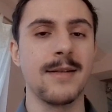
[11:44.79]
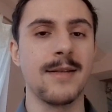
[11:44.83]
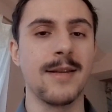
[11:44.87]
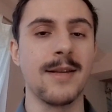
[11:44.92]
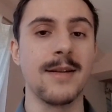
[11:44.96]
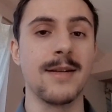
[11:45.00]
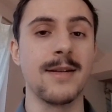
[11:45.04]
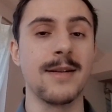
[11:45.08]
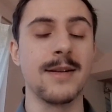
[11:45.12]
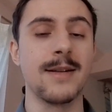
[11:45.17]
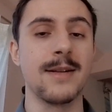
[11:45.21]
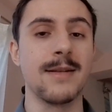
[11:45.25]

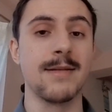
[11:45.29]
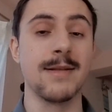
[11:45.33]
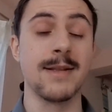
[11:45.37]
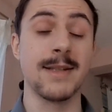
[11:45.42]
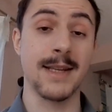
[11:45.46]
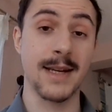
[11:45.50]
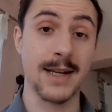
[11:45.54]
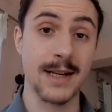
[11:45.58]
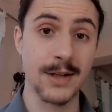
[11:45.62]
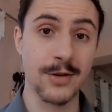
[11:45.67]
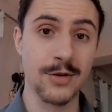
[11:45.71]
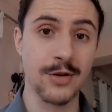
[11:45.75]
The
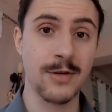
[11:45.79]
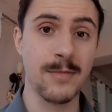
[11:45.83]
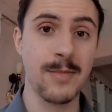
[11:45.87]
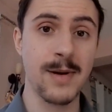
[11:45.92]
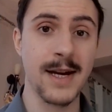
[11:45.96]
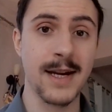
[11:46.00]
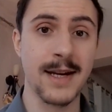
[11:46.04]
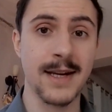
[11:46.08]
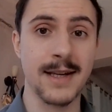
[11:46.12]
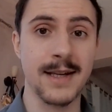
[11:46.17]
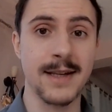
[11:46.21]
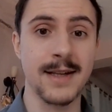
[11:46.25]
second
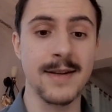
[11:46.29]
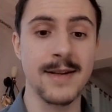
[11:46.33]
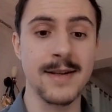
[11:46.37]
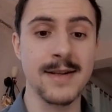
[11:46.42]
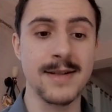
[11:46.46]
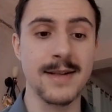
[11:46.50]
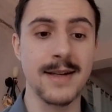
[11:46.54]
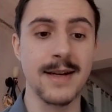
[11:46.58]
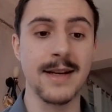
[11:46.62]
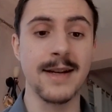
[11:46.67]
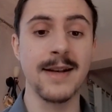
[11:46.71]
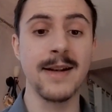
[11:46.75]
drawback
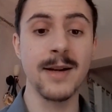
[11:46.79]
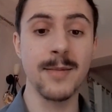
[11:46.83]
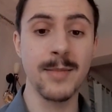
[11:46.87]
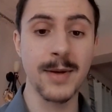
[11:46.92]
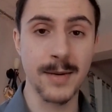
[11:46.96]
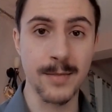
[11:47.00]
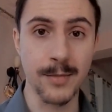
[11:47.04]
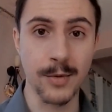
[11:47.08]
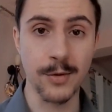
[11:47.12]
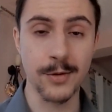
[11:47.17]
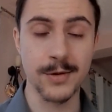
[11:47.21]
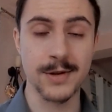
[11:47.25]
is a little
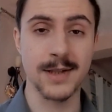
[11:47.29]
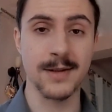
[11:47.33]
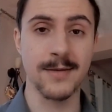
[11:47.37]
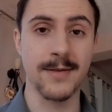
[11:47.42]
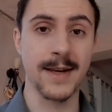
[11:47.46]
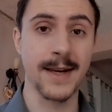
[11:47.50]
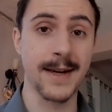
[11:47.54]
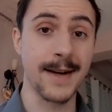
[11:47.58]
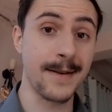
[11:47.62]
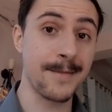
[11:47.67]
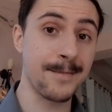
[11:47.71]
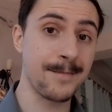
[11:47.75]
bit more
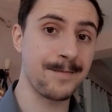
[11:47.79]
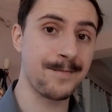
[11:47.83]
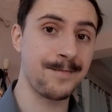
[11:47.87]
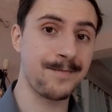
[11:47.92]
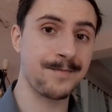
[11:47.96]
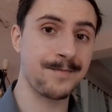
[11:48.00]
severe.